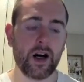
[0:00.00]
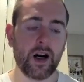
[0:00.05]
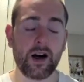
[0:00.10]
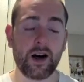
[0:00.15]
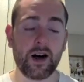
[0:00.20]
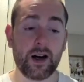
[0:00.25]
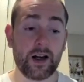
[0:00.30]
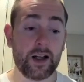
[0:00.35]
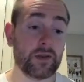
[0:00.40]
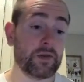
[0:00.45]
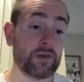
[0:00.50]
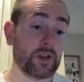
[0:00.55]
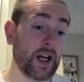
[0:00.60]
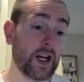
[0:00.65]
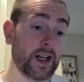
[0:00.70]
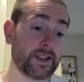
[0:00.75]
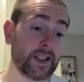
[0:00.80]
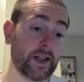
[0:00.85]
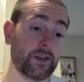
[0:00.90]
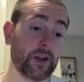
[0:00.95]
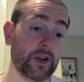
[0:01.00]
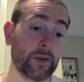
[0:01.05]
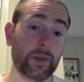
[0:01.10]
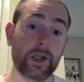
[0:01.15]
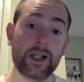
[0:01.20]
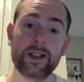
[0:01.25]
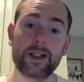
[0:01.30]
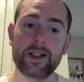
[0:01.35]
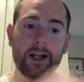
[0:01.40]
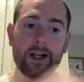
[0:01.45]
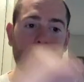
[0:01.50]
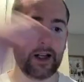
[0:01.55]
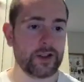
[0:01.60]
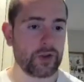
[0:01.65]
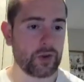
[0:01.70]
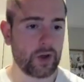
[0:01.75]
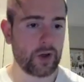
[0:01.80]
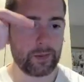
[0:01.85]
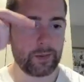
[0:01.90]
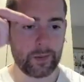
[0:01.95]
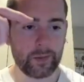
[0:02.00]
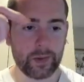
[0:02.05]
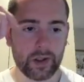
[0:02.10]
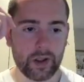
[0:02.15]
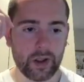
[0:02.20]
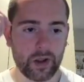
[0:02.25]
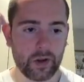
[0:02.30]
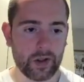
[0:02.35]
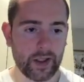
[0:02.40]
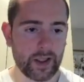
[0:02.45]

If you guys have an opinion on it, drop it below.